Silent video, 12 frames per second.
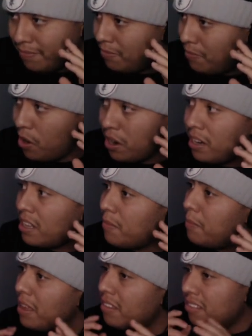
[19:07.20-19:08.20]
One of the
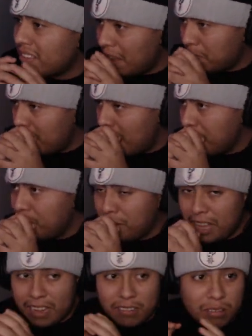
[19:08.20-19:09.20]
best games I've
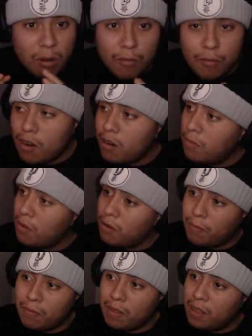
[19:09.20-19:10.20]
played so far, bro.
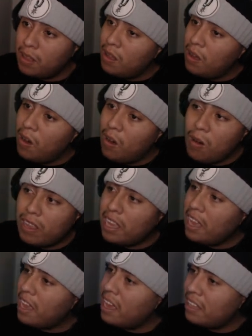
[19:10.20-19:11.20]
Oh
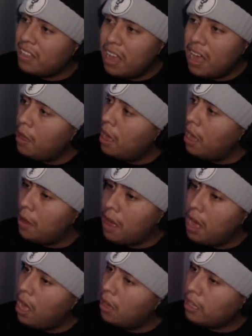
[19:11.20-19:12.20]
yeah,
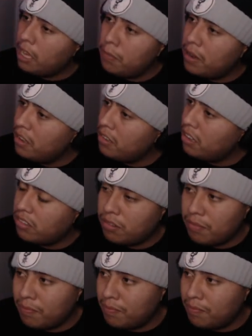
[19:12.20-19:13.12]
I'm keeping this as a